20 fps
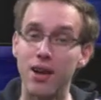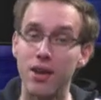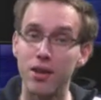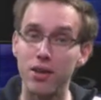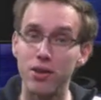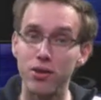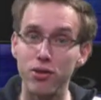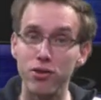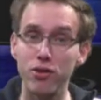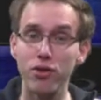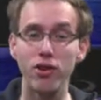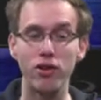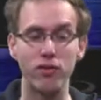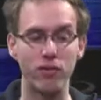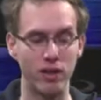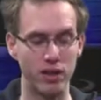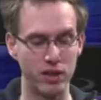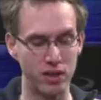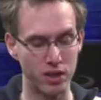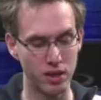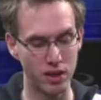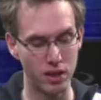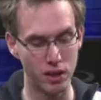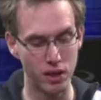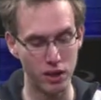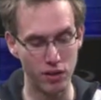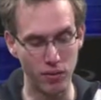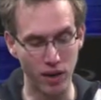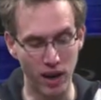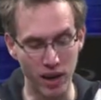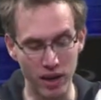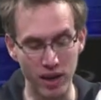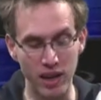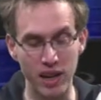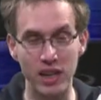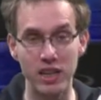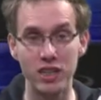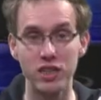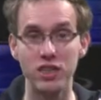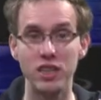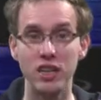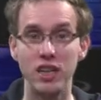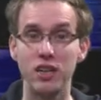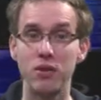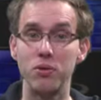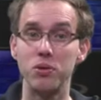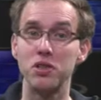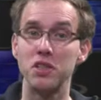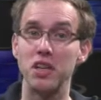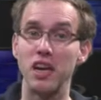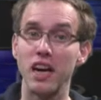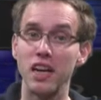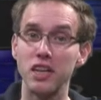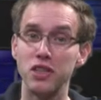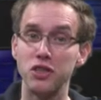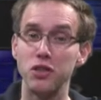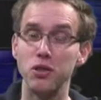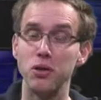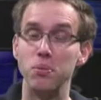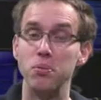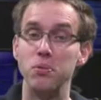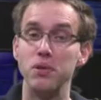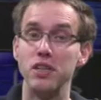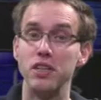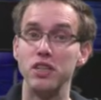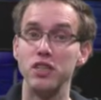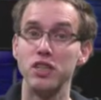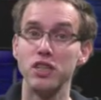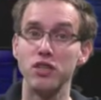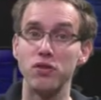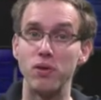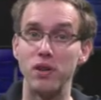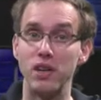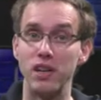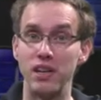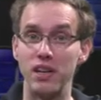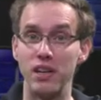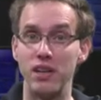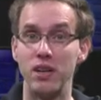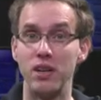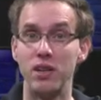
Third one, divide x equals x cubed. Is this one linear?